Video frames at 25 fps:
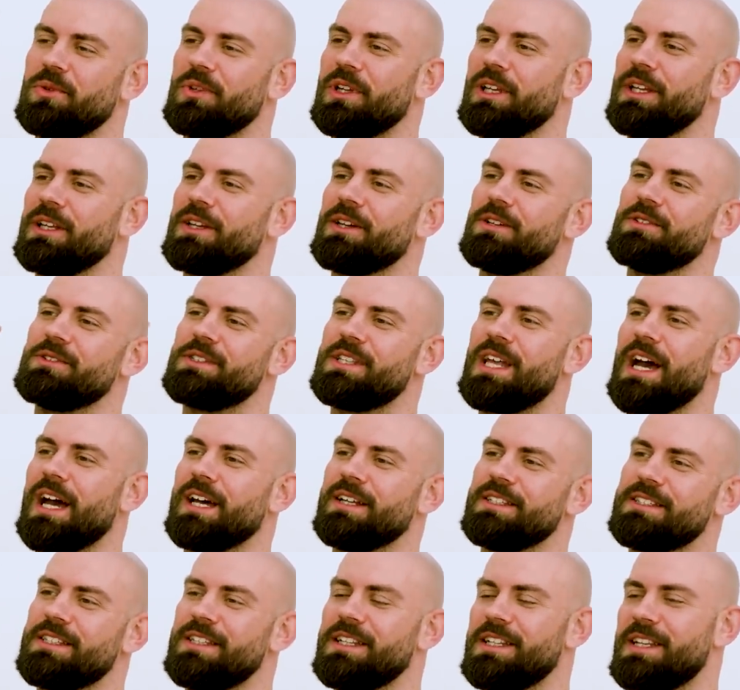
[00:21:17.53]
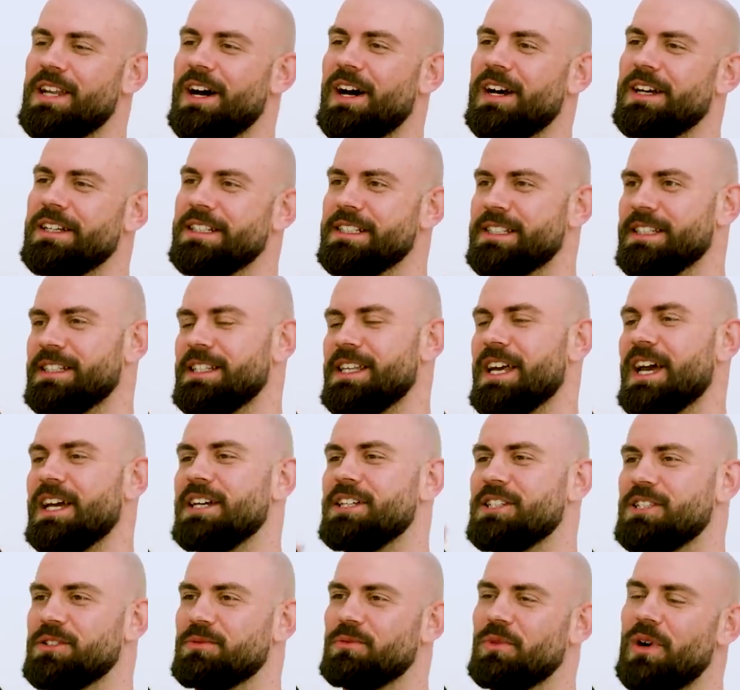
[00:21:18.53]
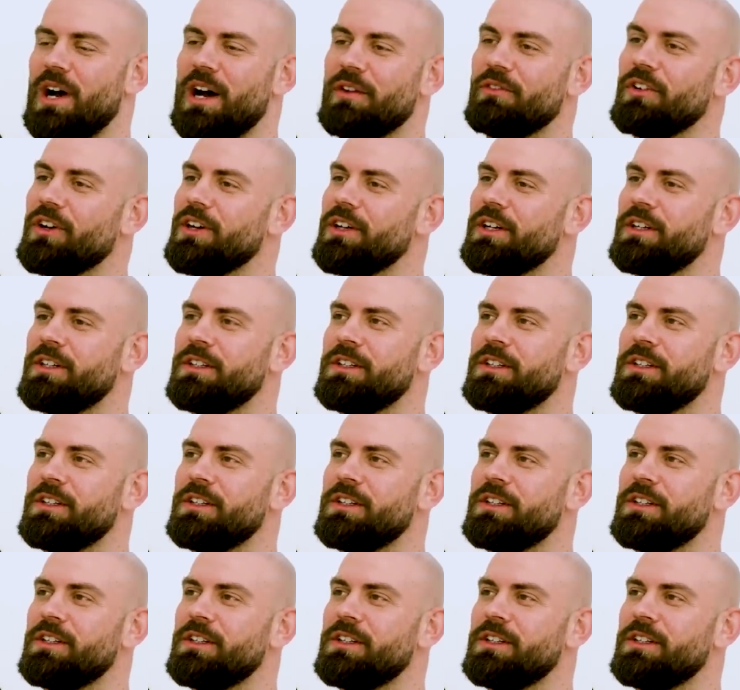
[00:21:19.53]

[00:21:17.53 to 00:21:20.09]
then it goes down to the nines and the eights and whatever.